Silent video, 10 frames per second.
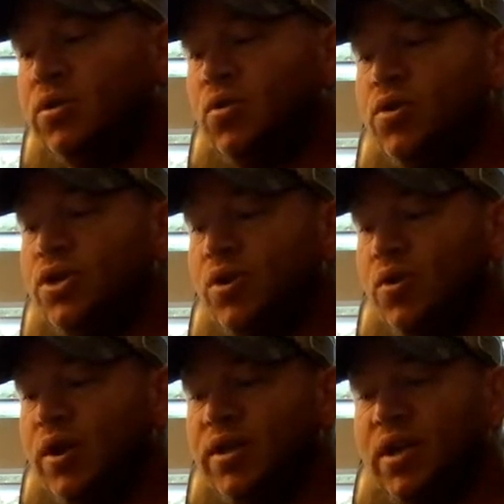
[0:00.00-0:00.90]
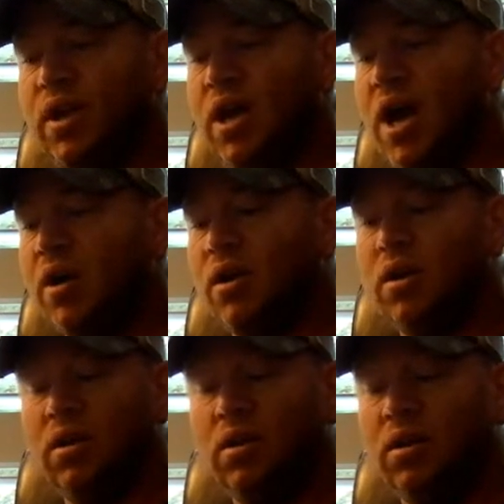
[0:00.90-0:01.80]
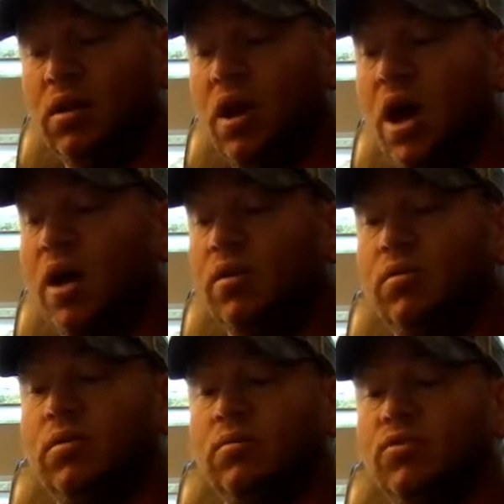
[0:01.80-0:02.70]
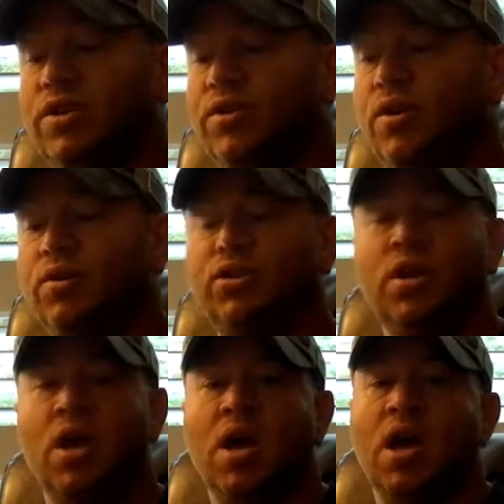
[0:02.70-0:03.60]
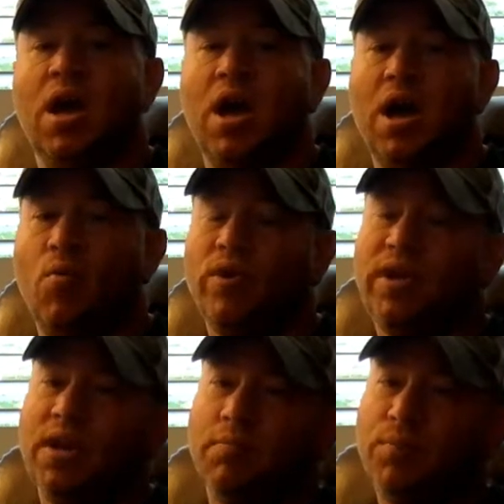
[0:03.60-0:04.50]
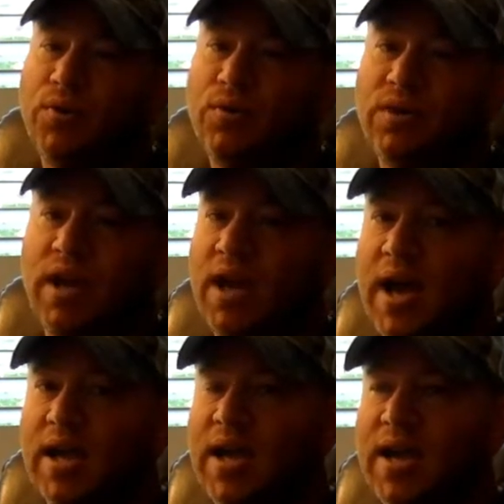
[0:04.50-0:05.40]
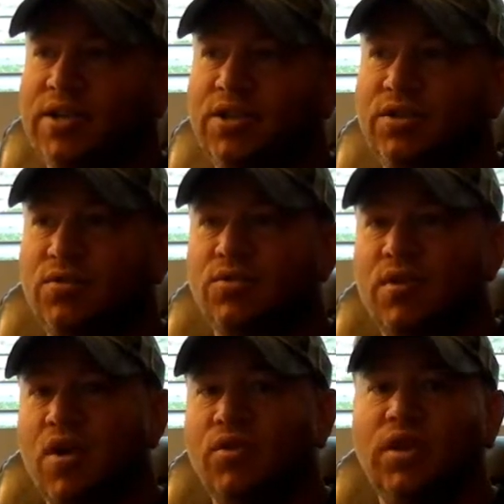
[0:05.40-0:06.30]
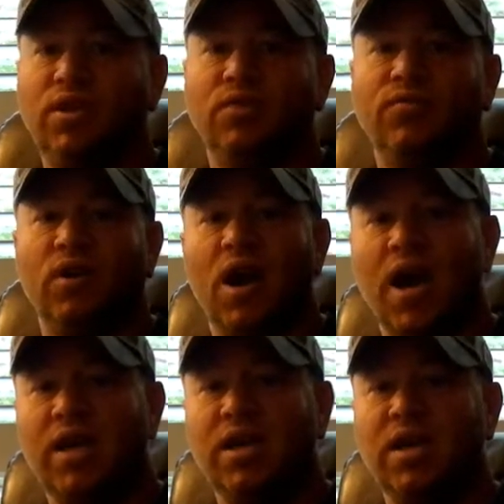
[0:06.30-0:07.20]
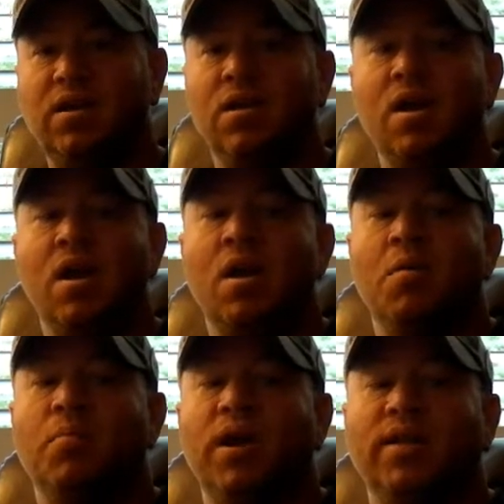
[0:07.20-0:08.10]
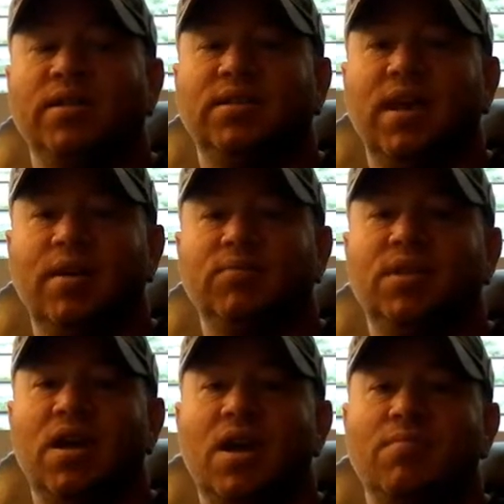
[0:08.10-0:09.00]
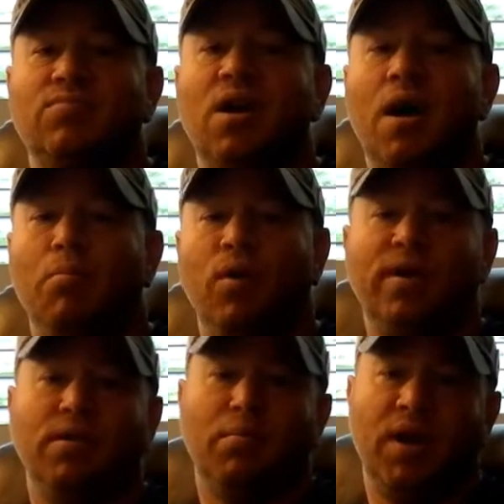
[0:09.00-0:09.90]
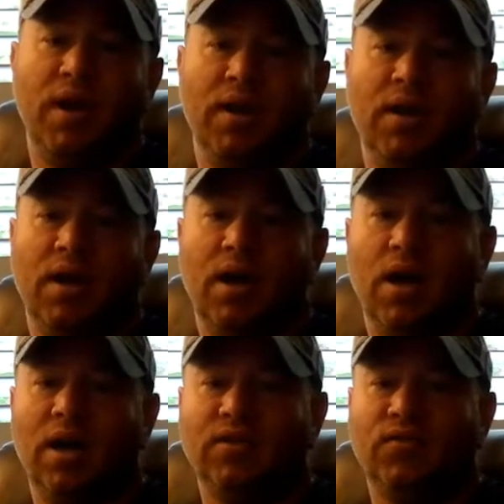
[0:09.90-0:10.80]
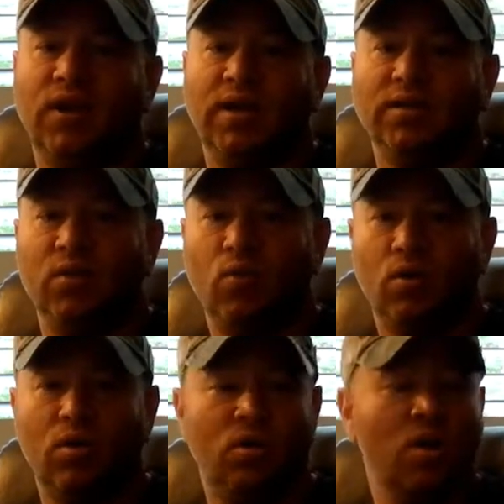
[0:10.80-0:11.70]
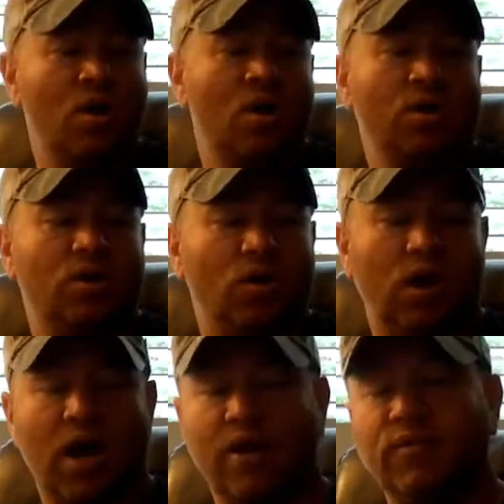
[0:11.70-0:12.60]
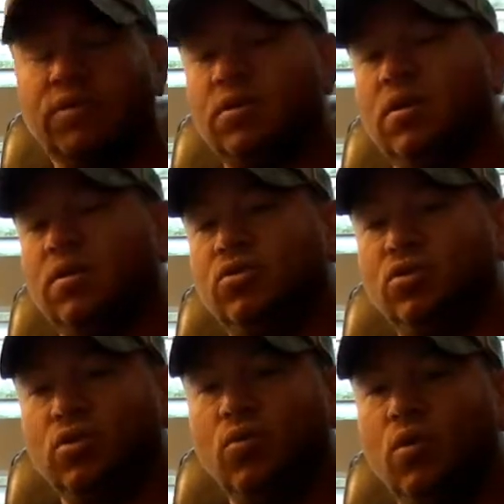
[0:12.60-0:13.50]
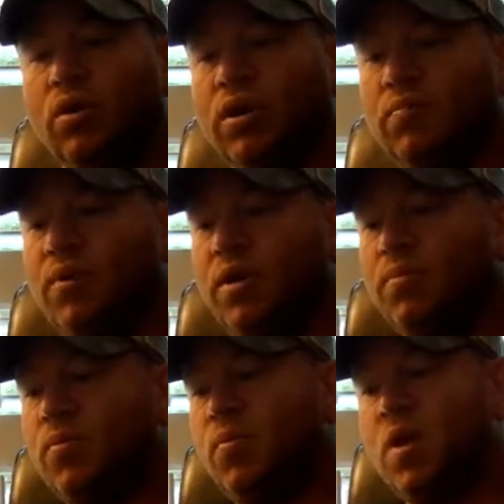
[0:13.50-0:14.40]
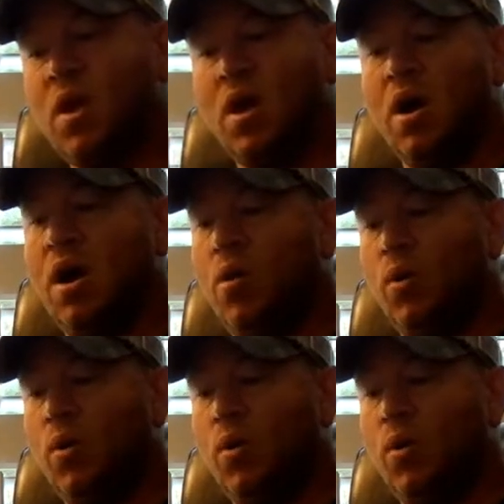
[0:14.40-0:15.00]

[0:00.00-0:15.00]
long story short, I did a lot of research. I wanted to get a boot that I can actually use around here for hiking, but at the same time not break the bank. Let's face it, we're, you know, a lot of us are true working people.